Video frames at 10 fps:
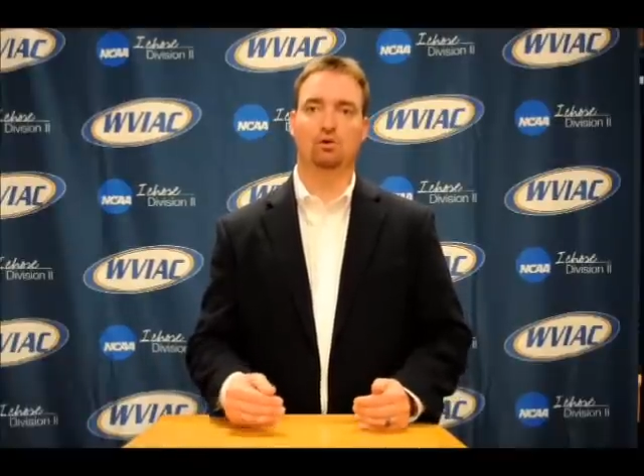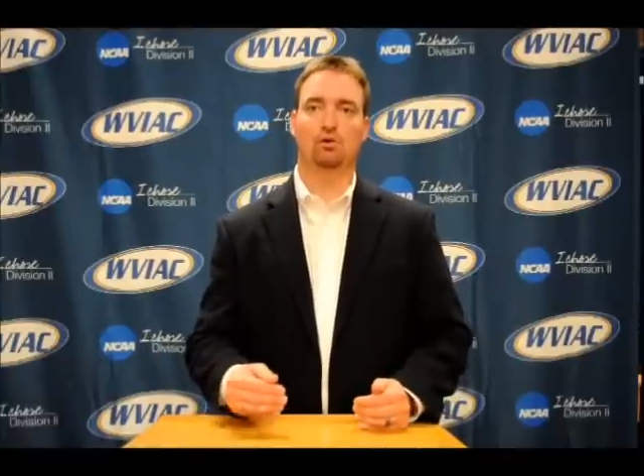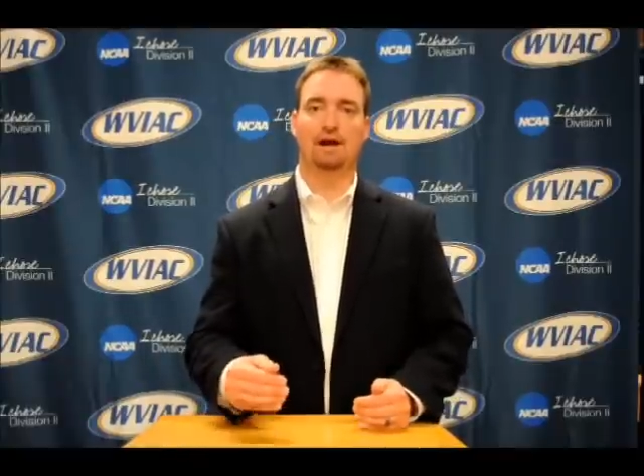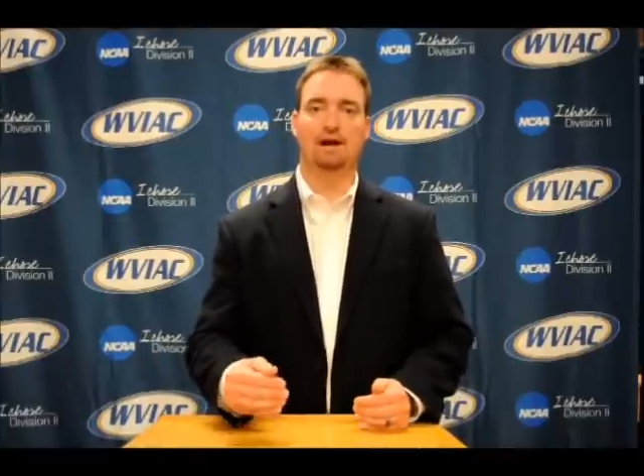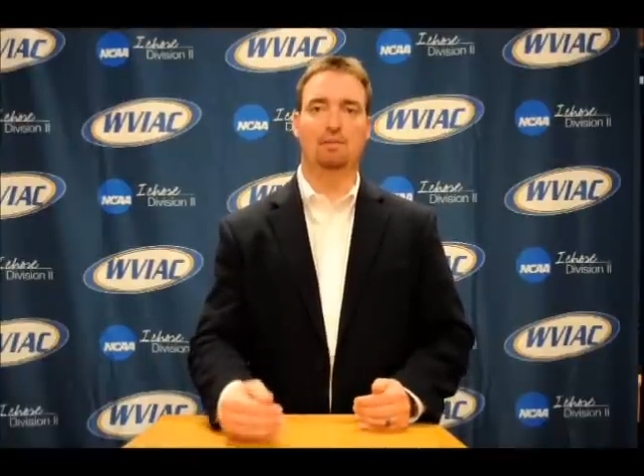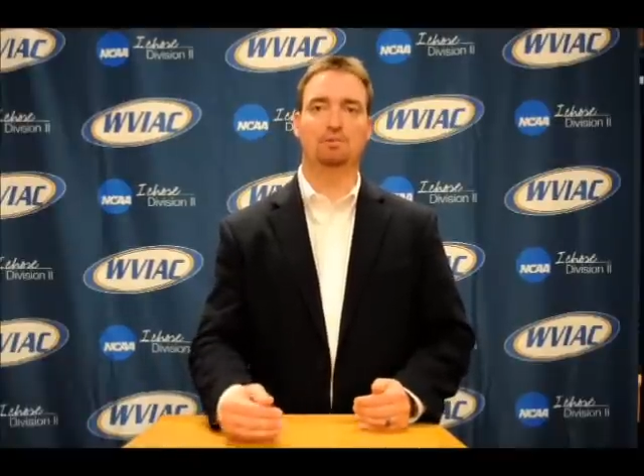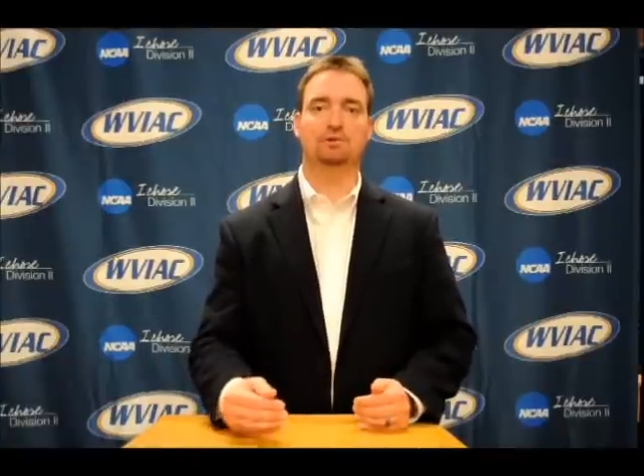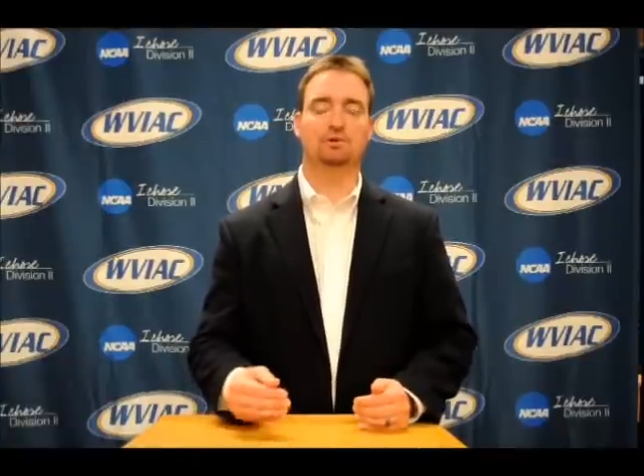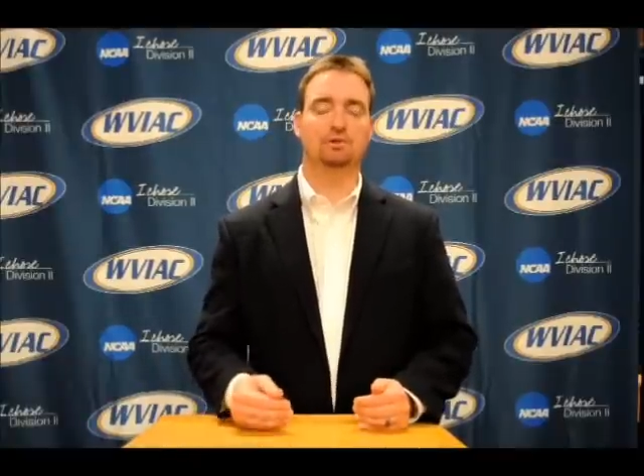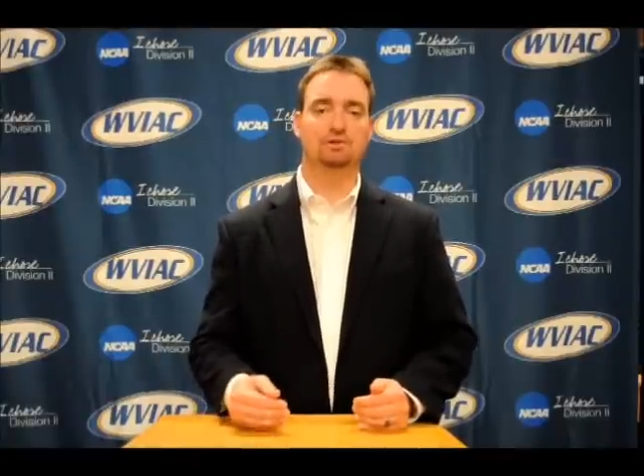create
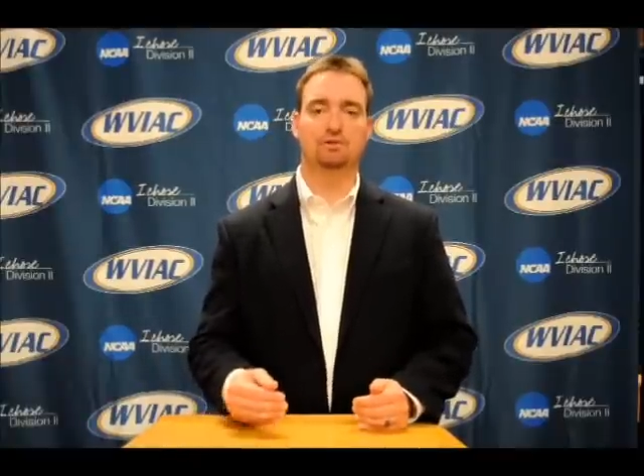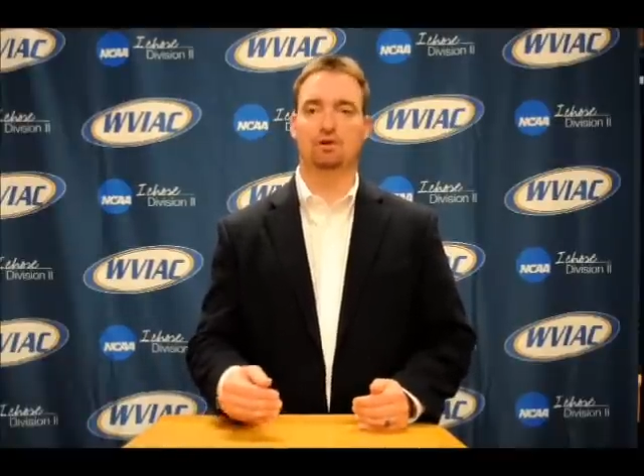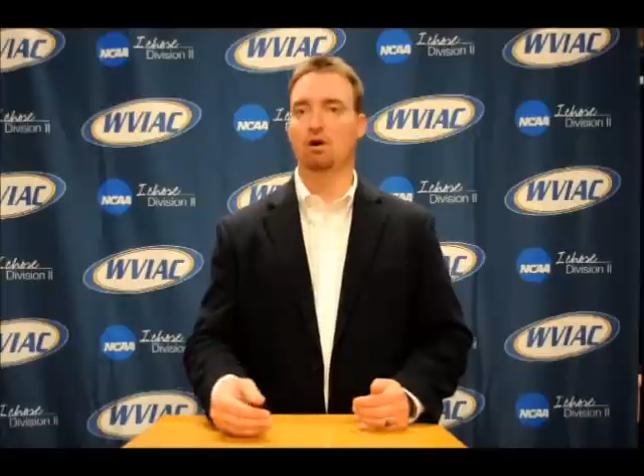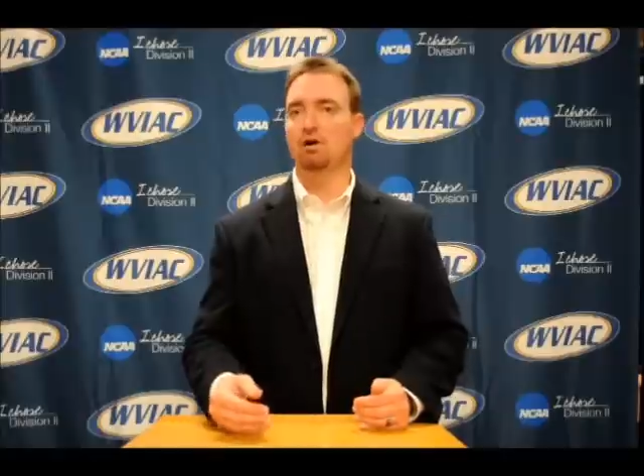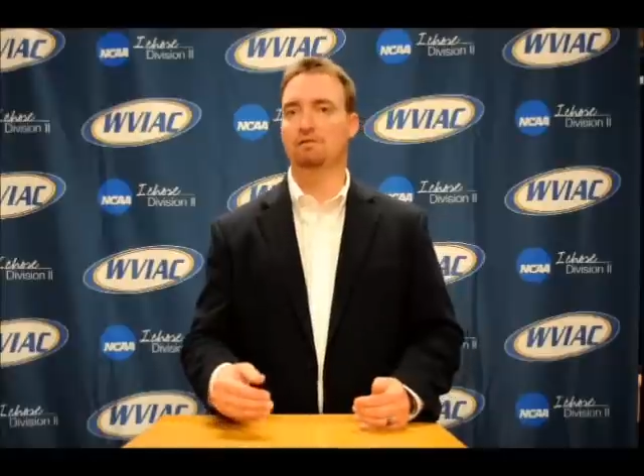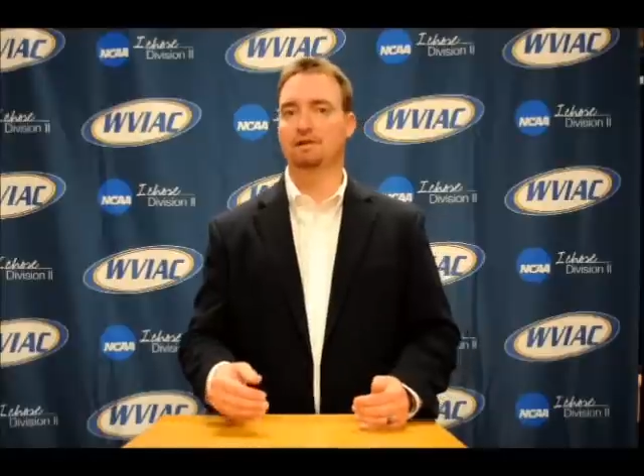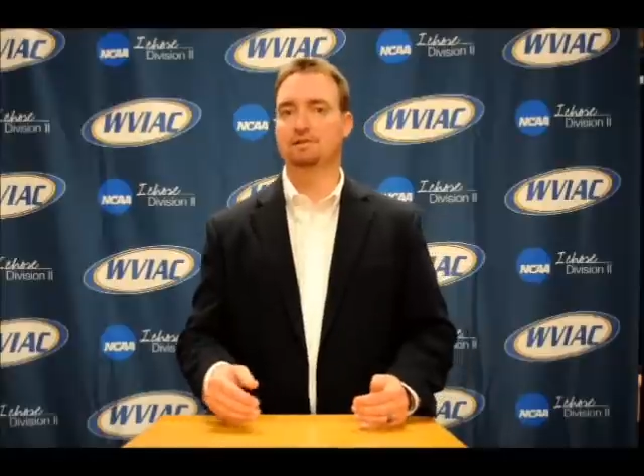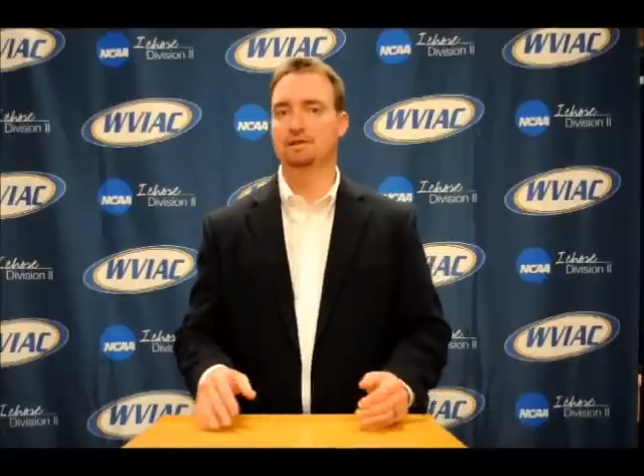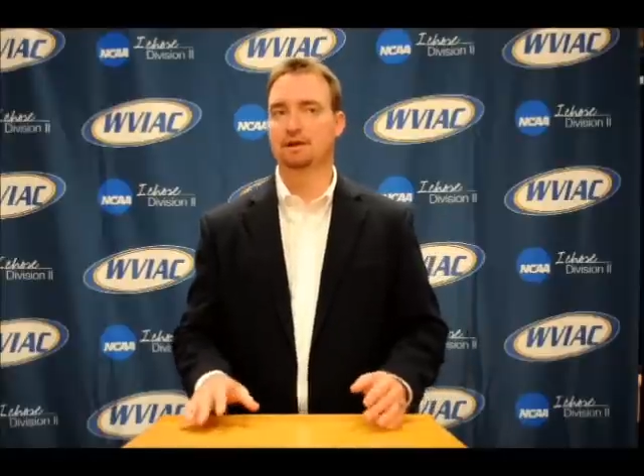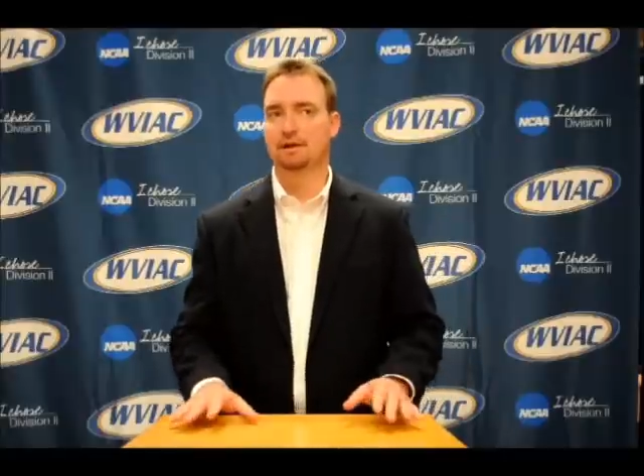opportunities for our offense.